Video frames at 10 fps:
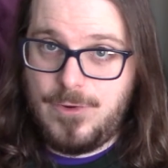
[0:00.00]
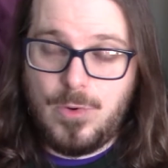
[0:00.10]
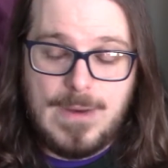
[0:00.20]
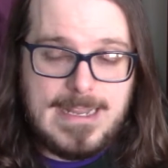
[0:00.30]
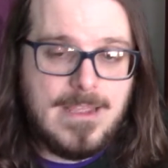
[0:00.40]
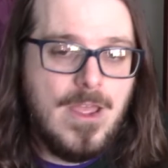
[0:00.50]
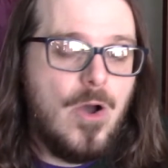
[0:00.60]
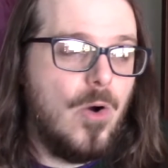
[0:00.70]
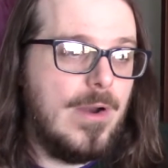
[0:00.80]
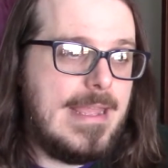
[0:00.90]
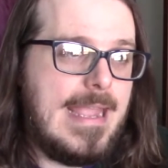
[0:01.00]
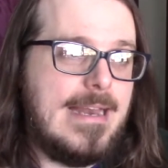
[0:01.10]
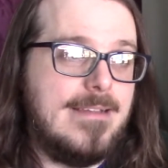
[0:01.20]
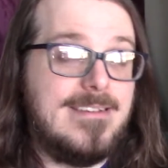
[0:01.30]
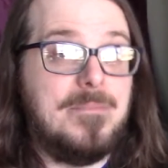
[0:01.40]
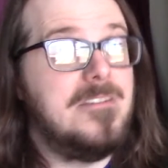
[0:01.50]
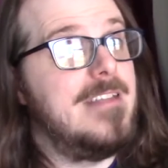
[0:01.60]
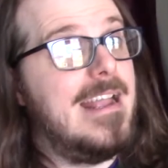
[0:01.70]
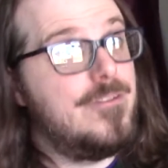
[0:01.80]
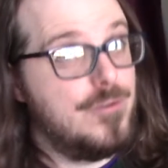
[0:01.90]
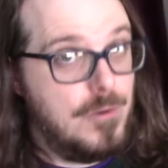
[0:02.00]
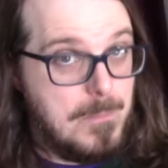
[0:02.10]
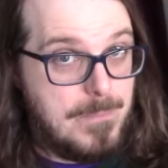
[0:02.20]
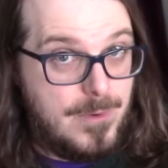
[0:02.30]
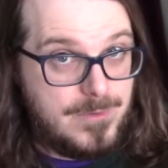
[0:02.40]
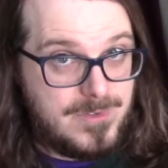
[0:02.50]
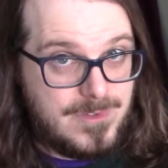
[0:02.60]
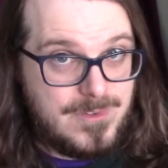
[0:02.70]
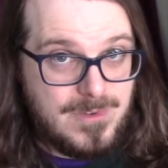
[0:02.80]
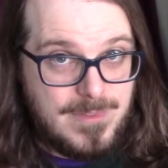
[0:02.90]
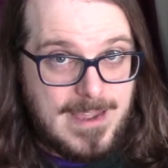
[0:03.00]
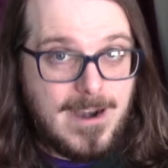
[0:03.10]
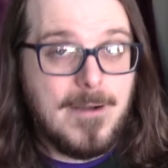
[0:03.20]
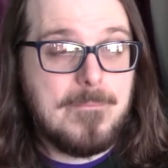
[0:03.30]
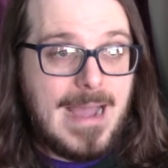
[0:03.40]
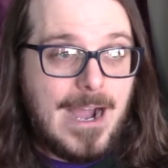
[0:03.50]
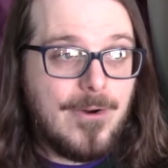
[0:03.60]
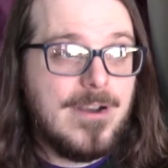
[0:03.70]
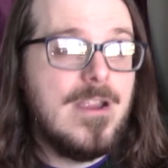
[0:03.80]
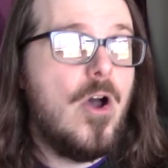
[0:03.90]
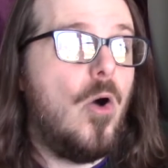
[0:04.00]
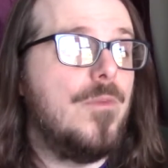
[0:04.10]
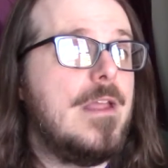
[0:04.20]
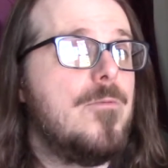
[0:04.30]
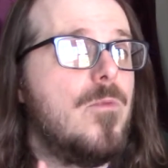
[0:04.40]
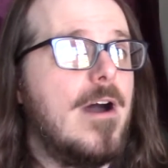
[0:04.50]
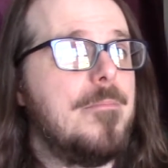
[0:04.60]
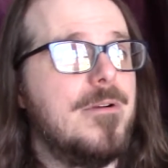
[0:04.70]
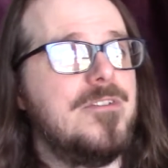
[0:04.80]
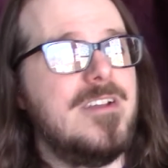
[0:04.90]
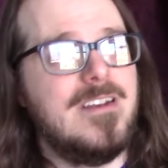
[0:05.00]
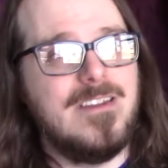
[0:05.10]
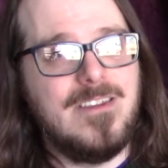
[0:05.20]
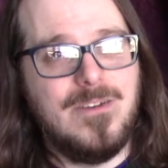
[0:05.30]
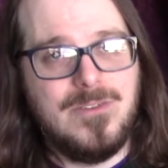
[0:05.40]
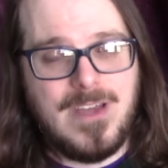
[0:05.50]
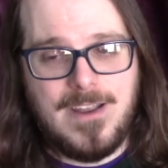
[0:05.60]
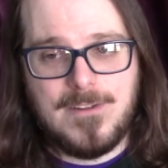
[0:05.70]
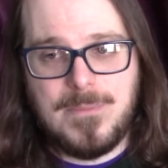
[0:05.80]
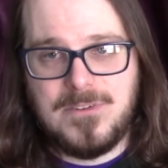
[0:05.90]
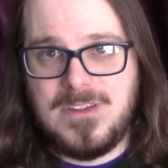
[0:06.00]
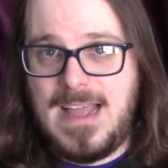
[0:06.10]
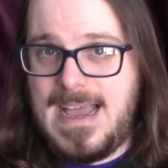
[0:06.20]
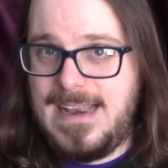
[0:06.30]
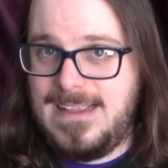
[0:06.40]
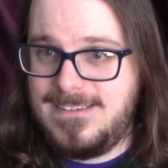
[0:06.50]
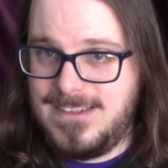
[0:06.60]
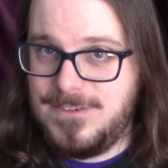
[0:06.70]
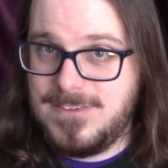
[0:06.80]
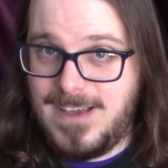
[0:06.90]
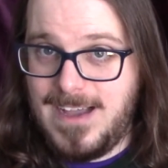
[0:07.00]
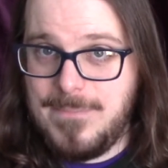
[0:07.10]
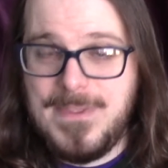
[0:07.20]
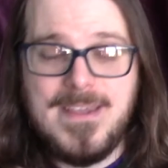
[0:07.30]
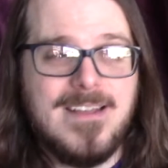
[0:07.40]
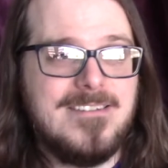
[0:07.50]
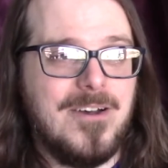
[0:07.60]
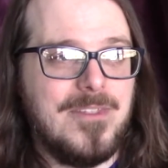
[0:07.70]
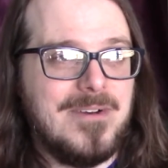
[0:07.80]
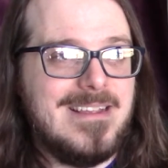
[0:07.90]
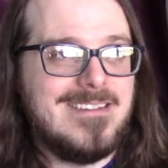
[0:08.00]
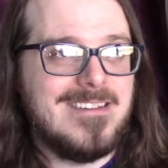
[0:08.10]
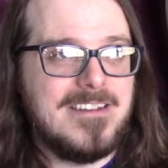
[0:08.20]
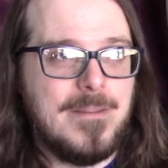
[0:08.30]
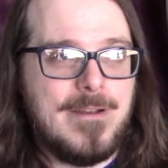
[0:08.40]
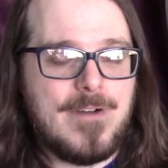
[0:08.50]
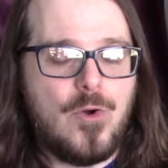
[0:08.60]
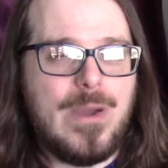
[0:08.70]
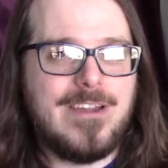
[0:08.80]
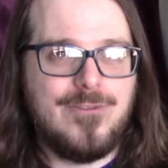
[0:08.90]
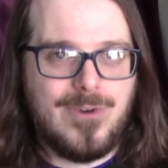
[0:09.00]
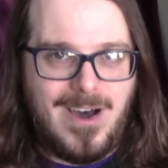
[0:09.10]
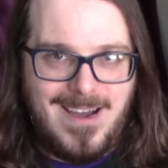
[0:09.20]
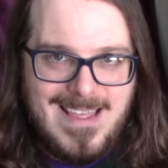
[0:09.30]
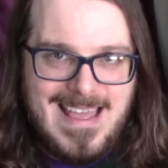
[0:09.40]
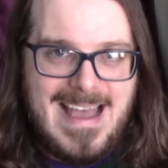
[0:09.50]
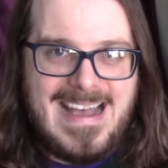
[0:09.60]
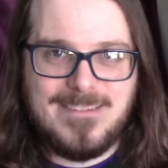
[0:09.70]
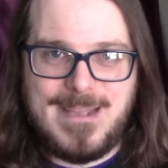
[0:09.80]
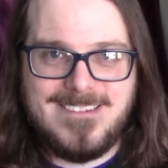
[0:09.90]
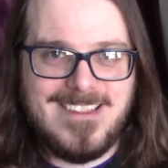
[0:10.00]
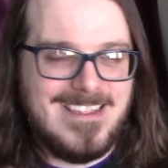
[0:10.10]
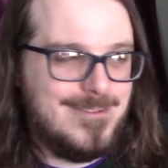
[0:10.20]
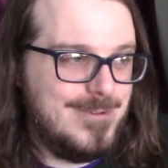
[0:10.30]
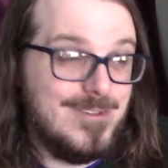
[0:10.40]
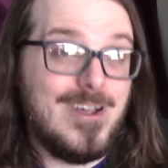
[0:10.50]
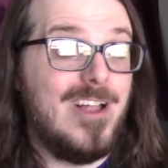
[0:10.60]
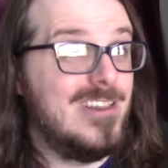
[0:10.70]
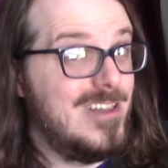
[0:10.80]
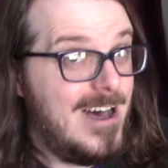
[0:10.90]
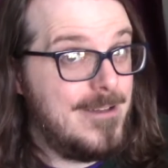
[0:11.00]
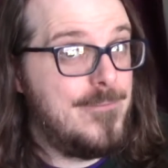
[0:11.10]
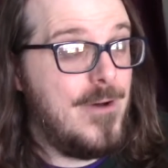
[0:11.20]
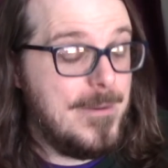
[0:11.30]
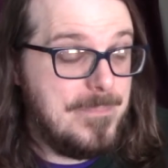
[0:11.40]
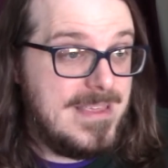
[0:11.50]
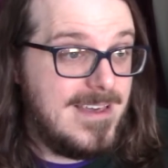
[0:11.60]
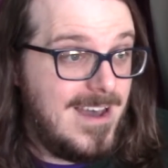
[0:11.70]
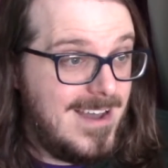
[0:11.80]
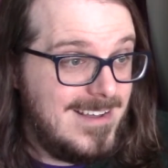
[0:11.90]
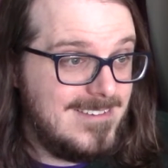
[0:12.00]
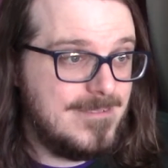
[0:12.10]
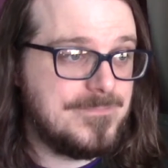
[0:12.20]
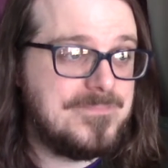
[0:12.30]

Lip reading: already, or gain a substantial boost to their power. Only one person can accuse another person at a single time. So there is a little bit of a quick draw aspect to this, which is a lot of fun, because